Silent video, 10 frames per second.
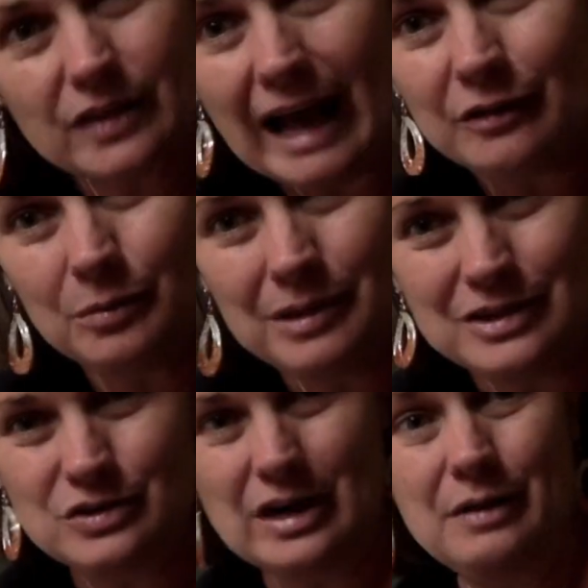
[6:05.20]
that's what
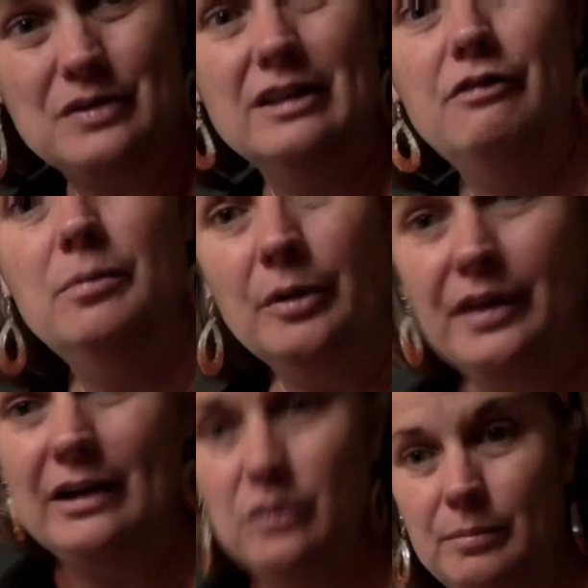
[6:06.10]
makes your house livable.
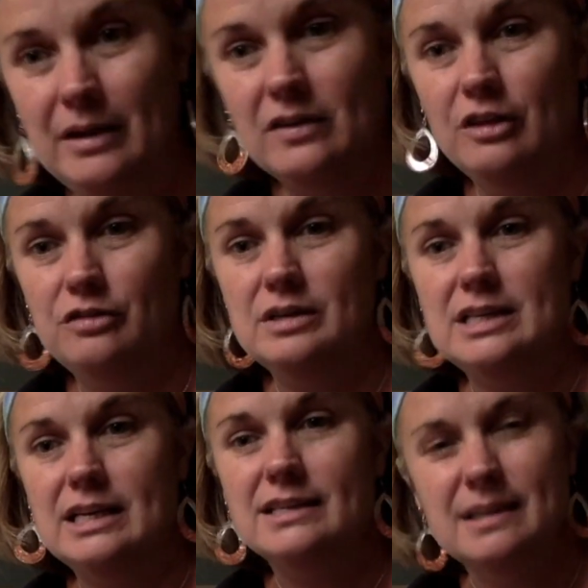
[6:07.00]
That's what makes it
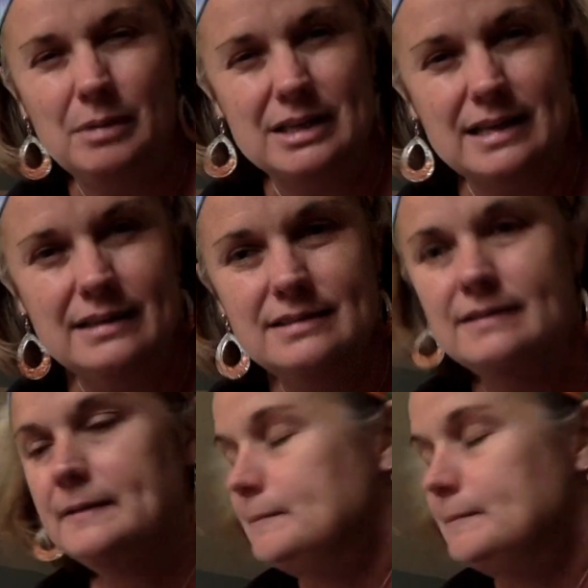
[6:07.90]
3D. Does that make sense?